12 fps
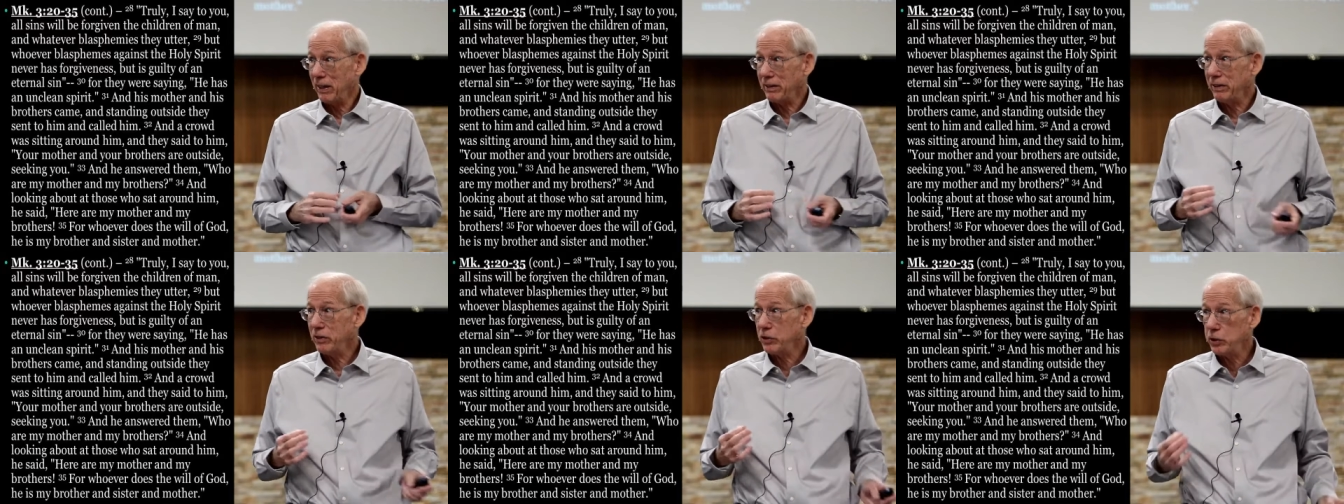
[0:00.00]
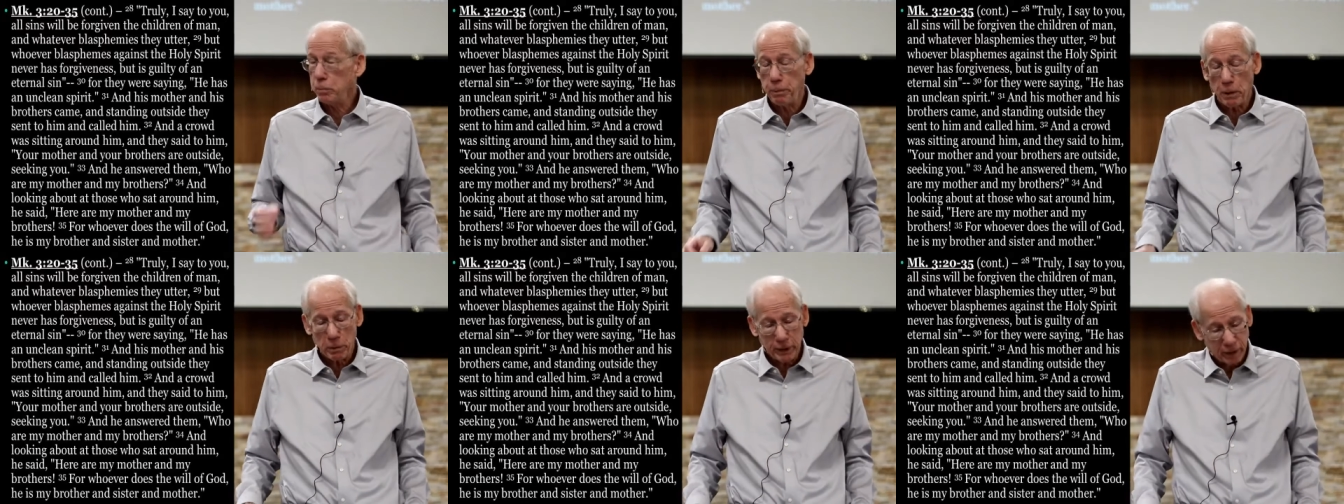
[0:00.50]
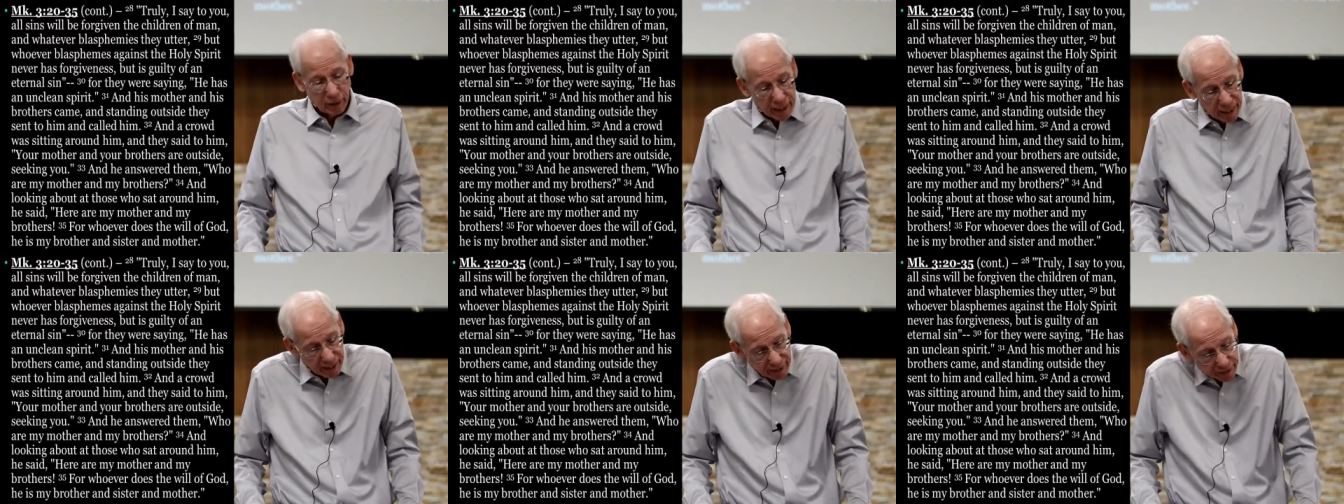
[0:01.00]
that the Spirit
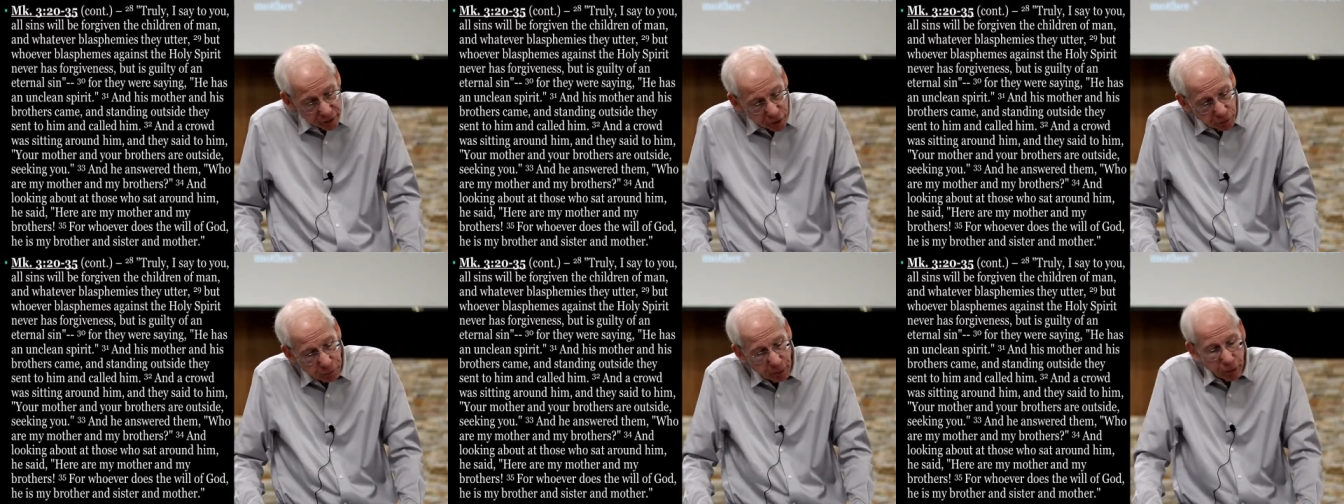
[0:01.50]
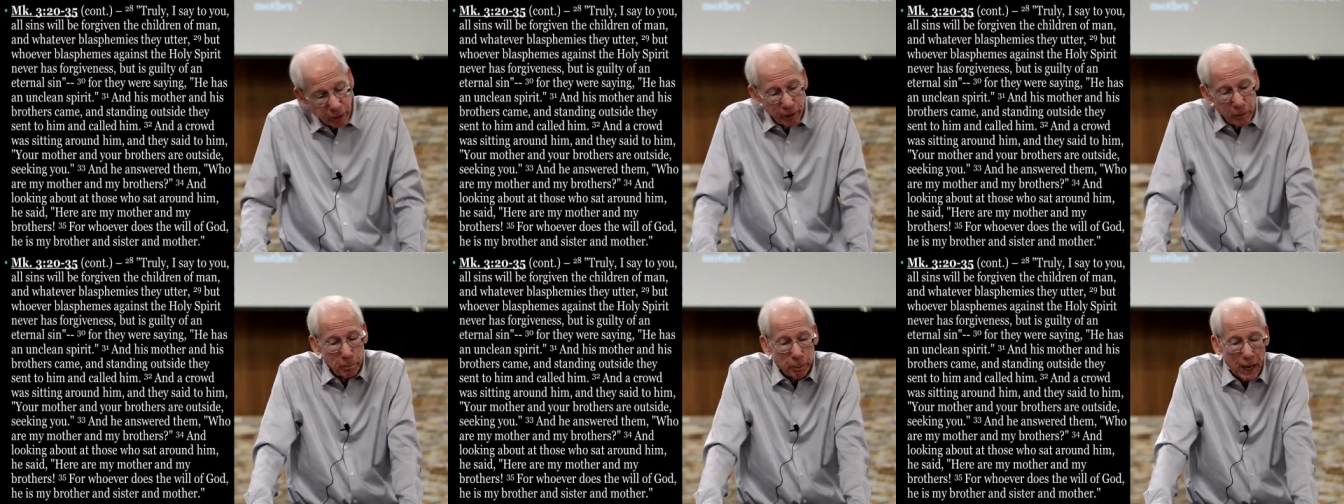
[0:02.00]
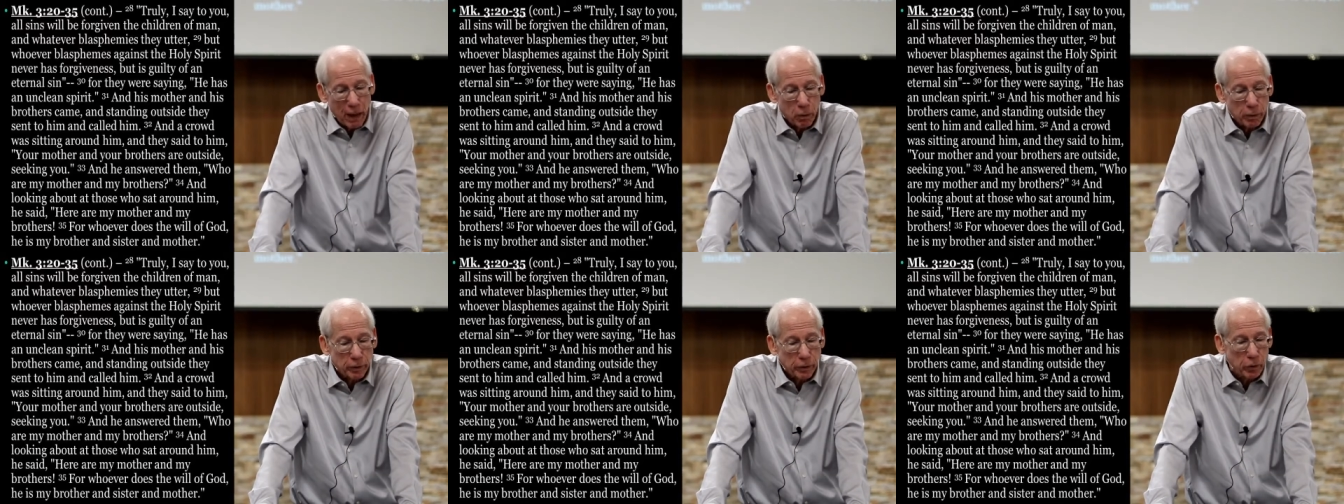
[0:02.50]
led and Spirit
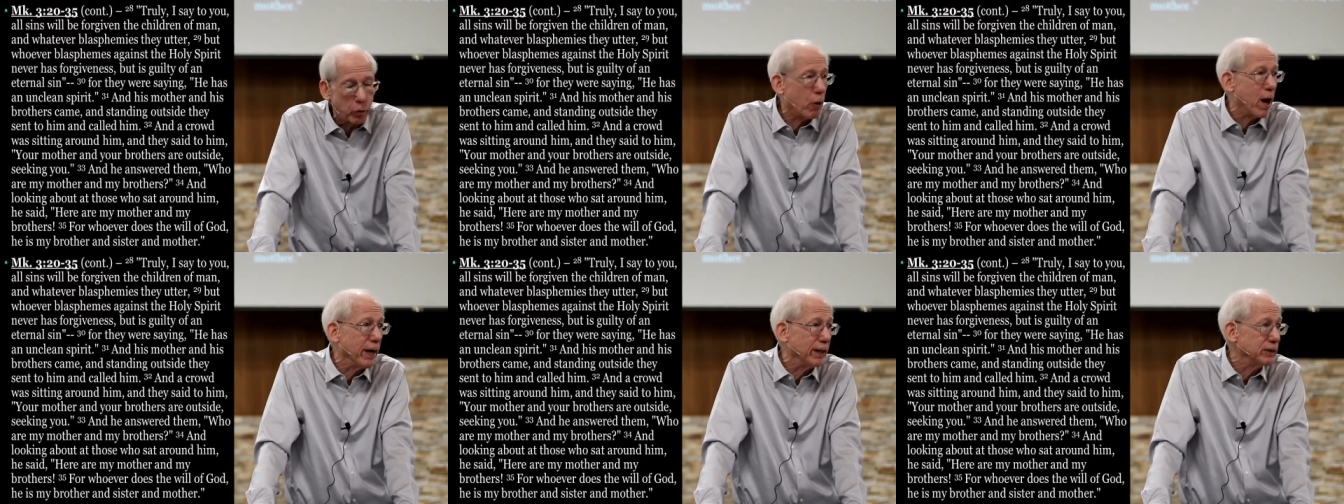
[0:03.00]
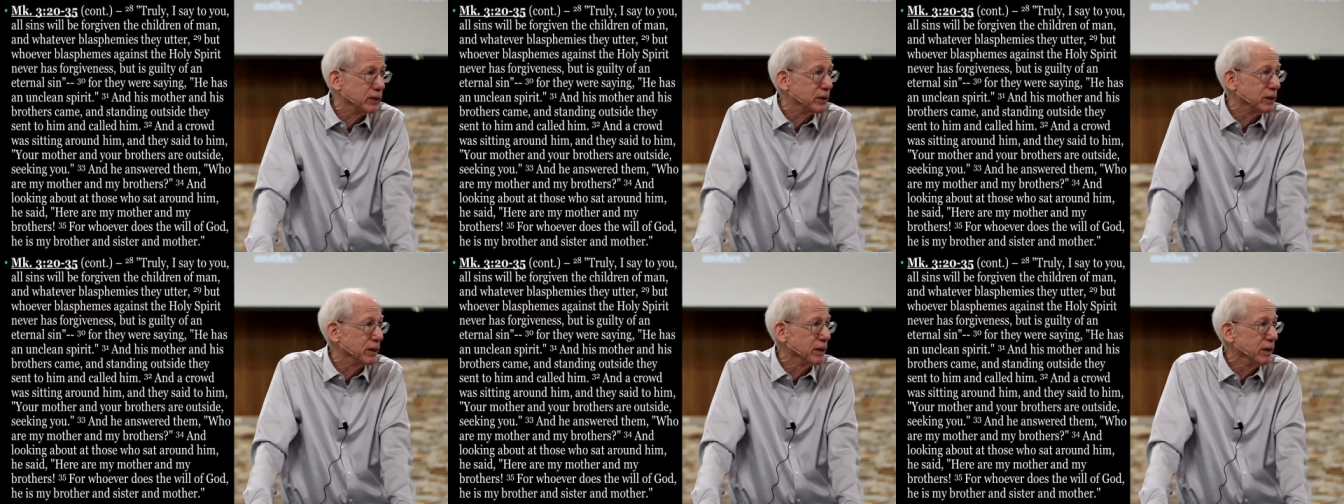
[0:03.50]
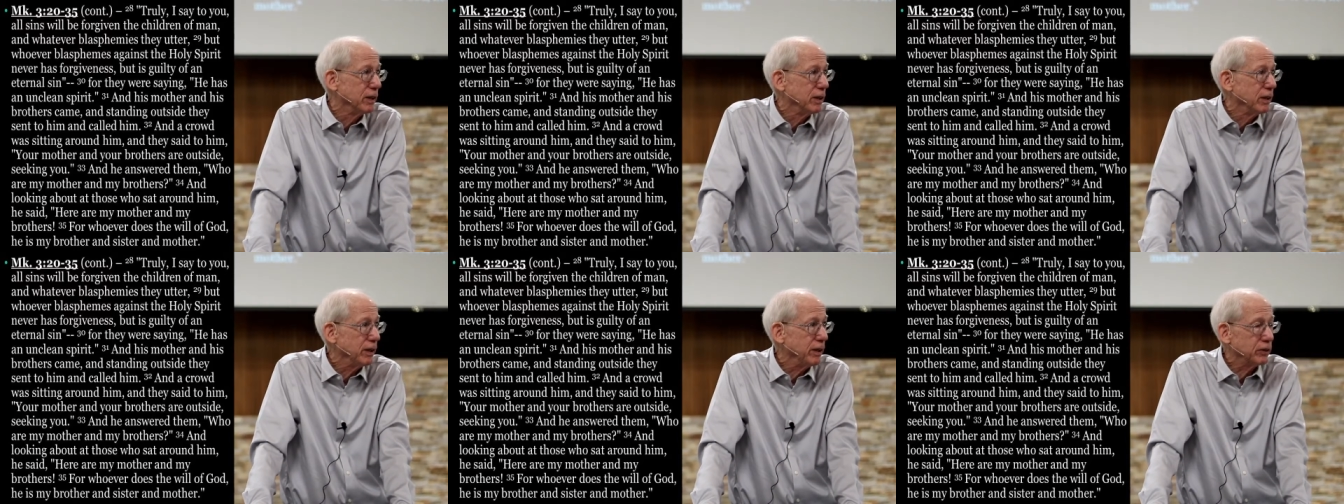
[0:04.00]
empowered Christ
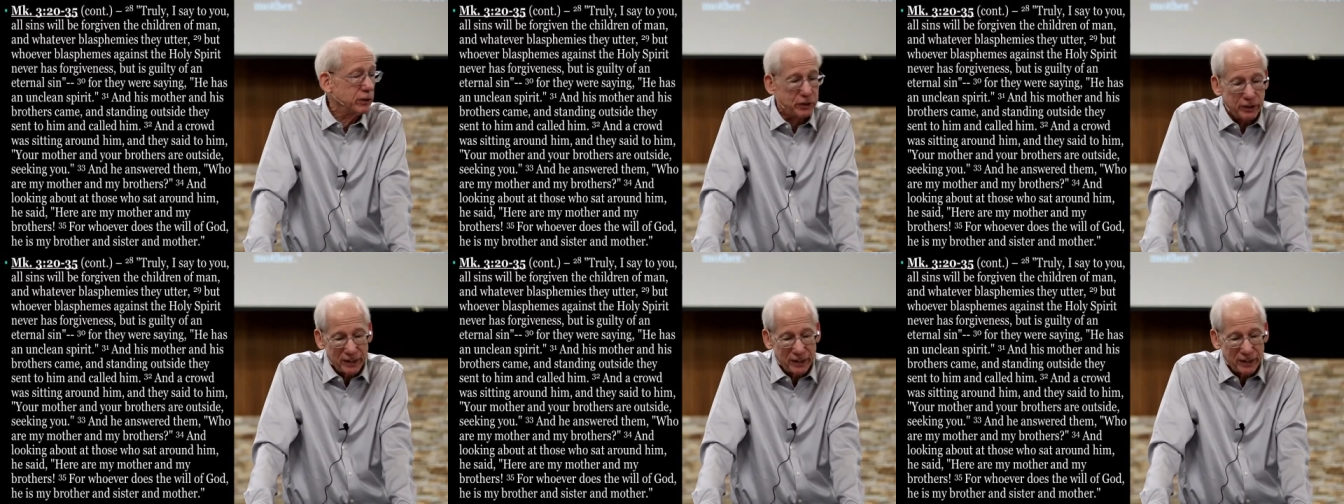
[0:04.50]
is